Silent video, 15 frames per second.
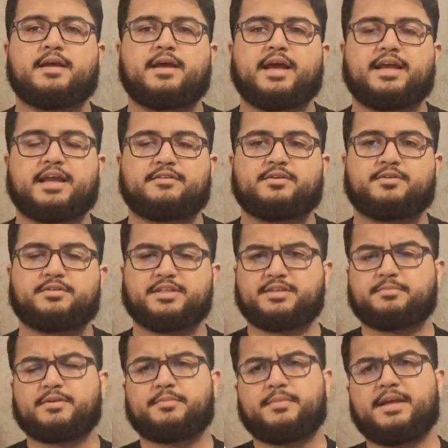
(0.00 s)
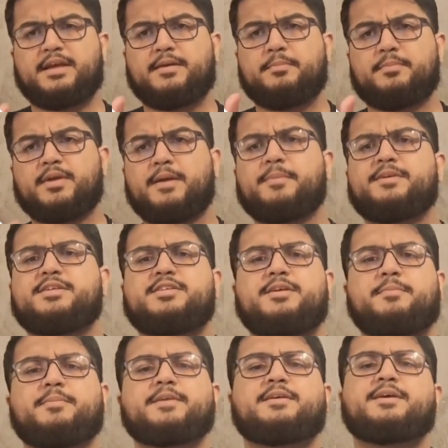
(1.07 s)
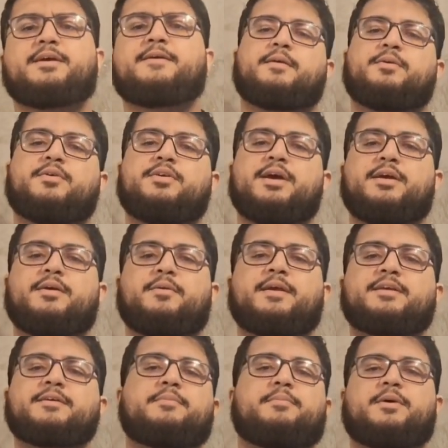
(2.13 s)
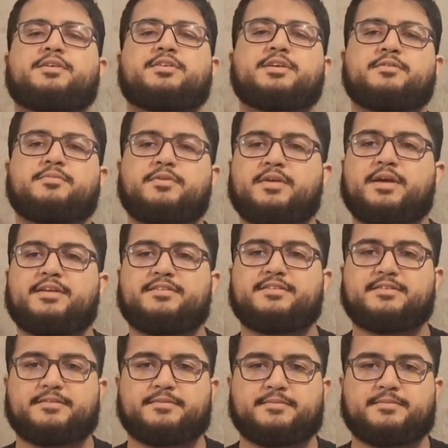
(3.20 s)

I have already prepared a prompt in GPT to generate the function for us.